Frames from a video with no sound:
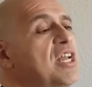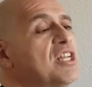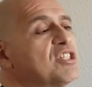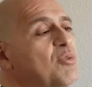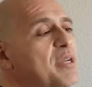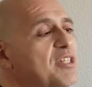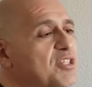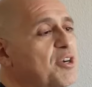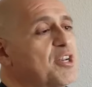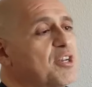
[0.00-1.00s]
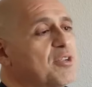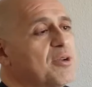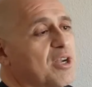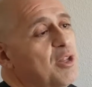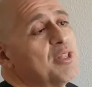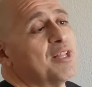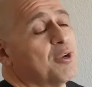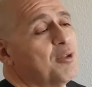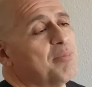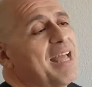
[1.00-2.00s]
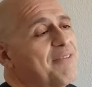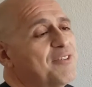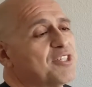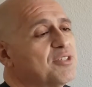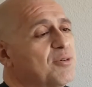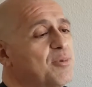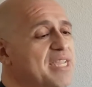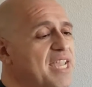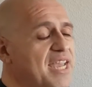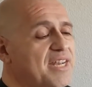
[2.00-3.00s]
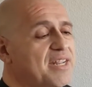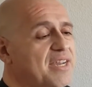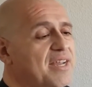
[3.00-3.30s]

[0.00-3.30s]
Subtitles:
So we started a clothing line called Blackfish. So we had